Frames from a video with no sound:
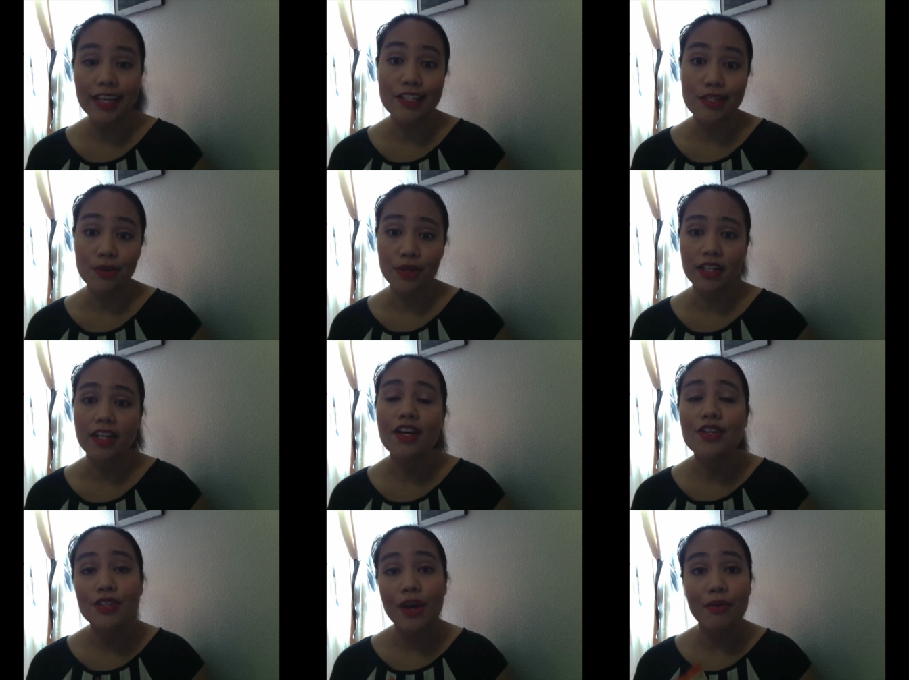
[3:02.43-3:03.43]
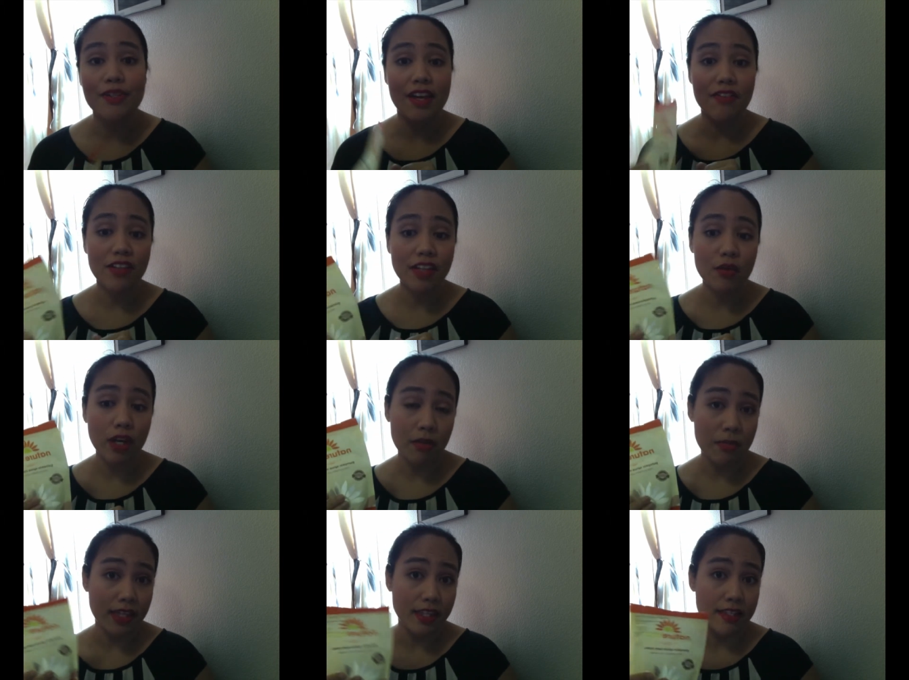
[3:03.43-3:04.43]
so good. So I would definitely
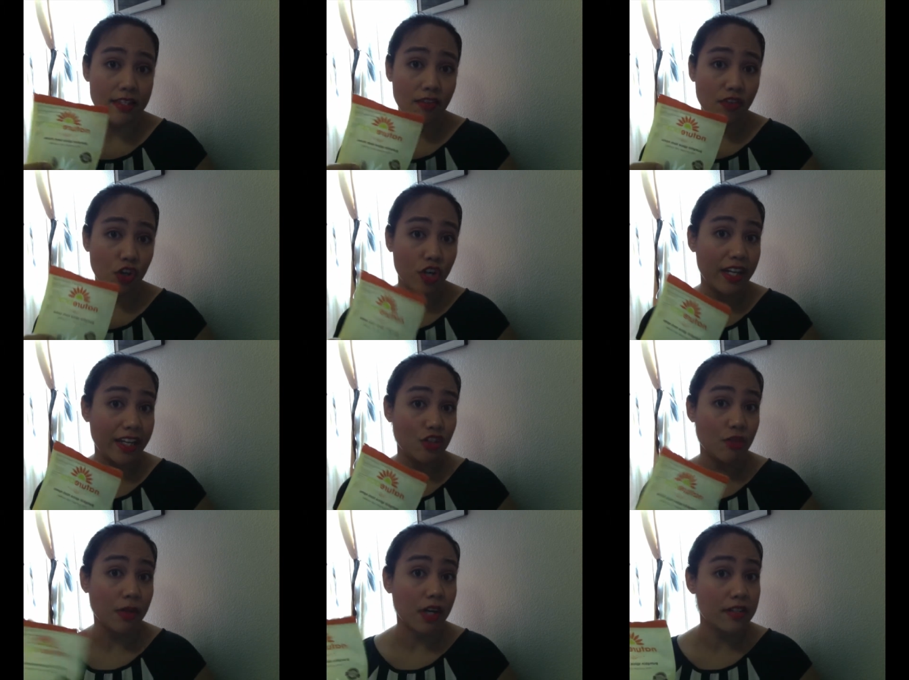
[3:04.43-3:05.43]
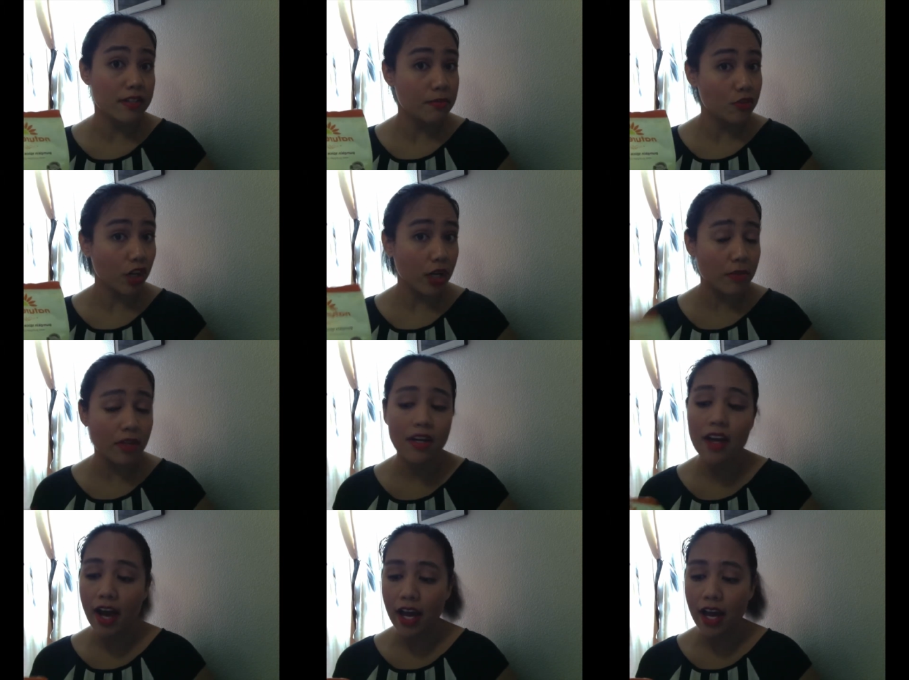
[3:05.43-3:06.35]
recommend this if you're a NatureBox subscriber.